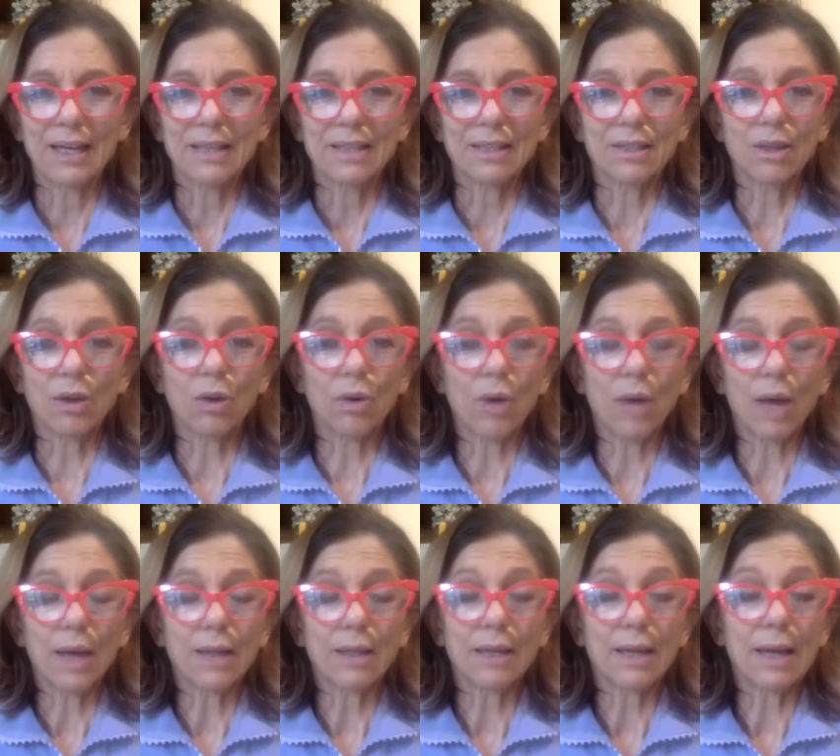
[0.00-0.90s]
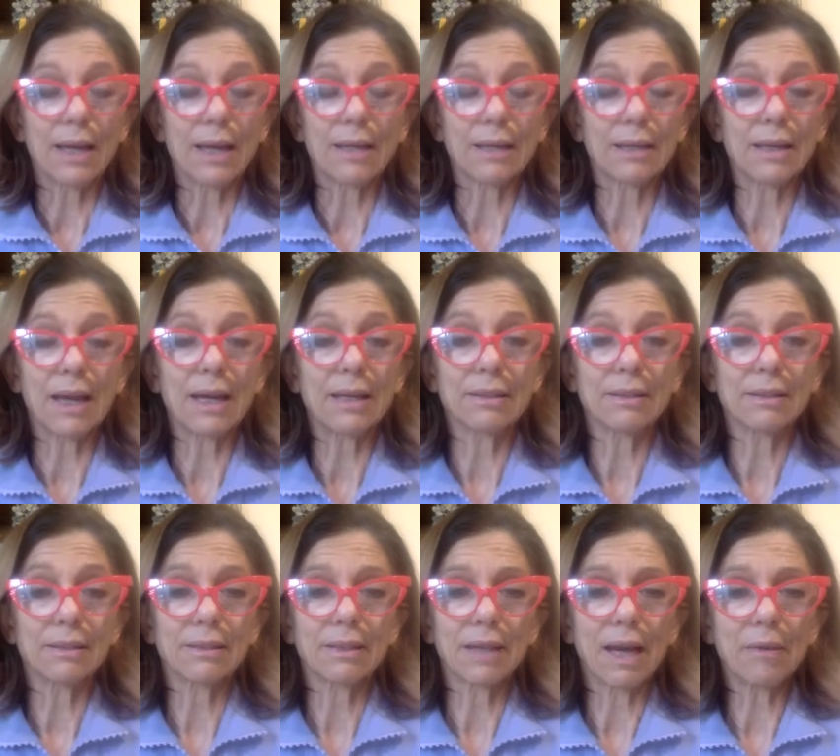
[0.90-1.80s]
So
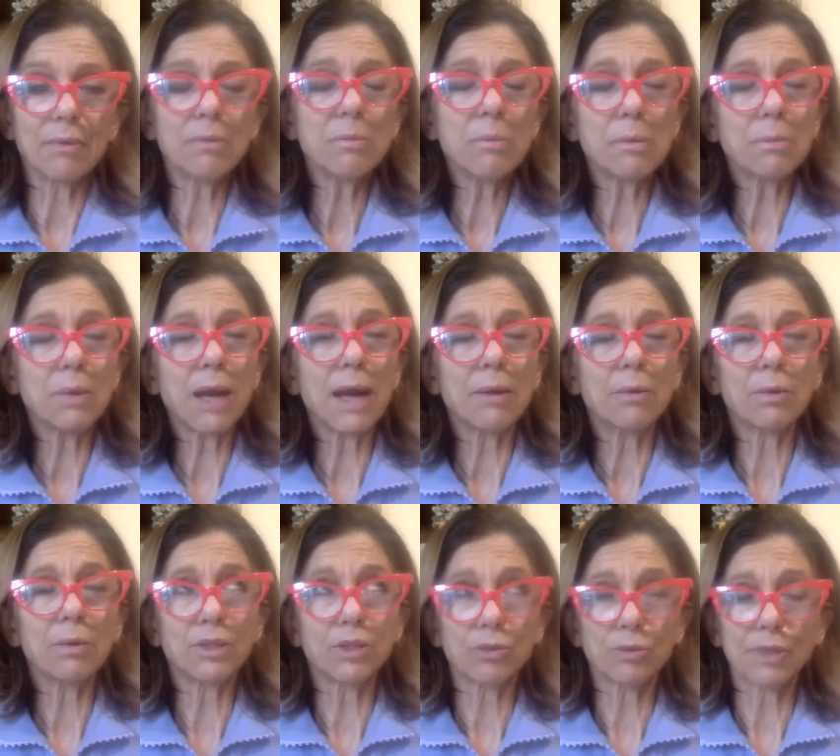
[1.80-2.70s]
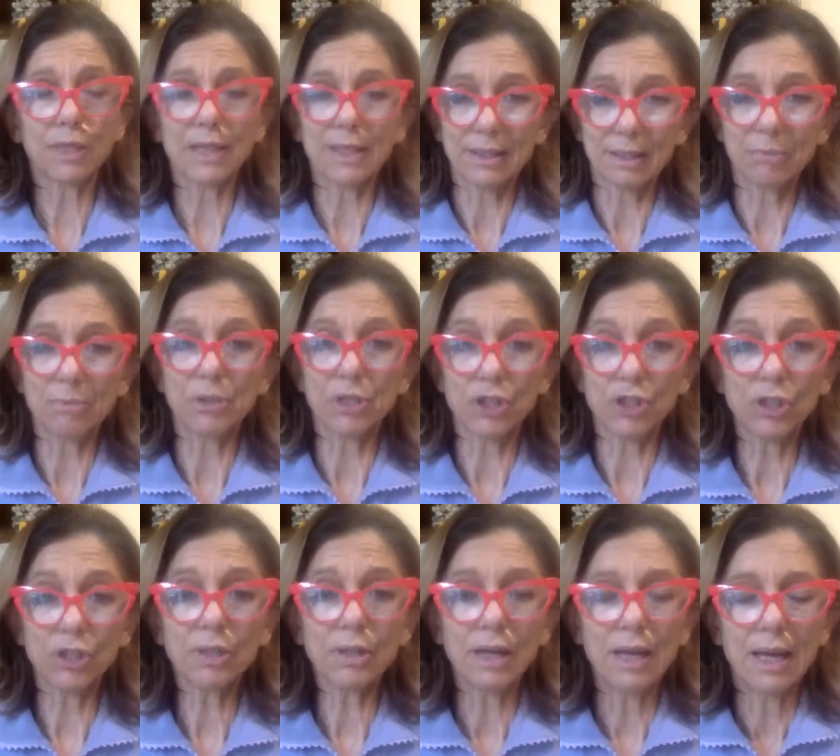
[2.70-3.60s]
and I remember I went to an
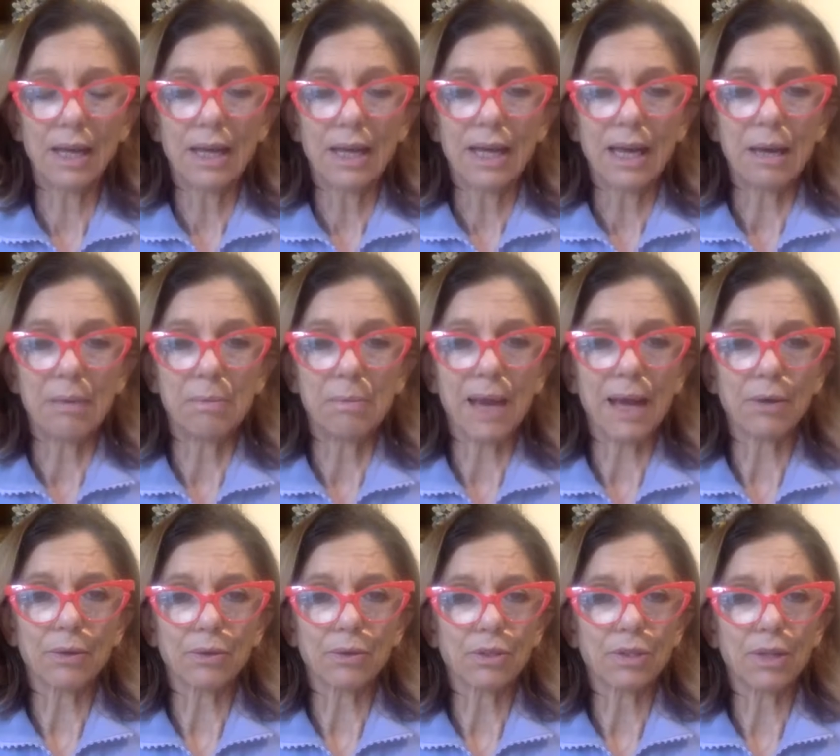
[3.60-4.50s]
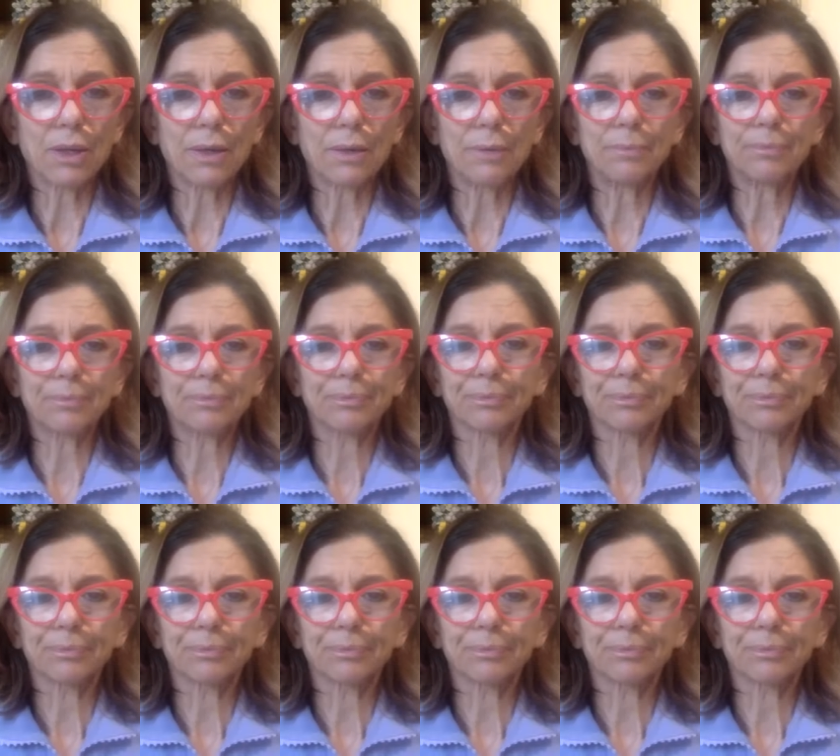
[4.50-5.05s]
exhibition about the